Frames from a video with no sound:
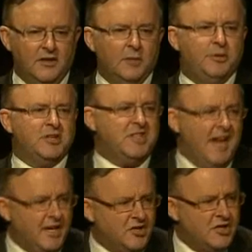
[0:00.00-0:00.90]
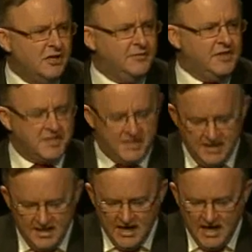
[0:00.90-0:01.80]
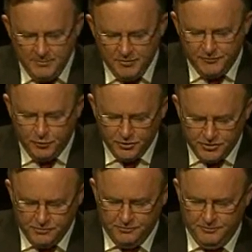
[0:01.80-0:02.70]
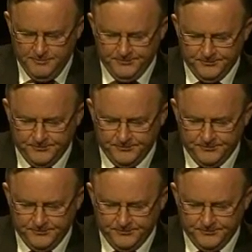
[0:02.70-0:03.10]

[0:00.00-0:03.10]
the protection of the Sydney Harbour foreshore.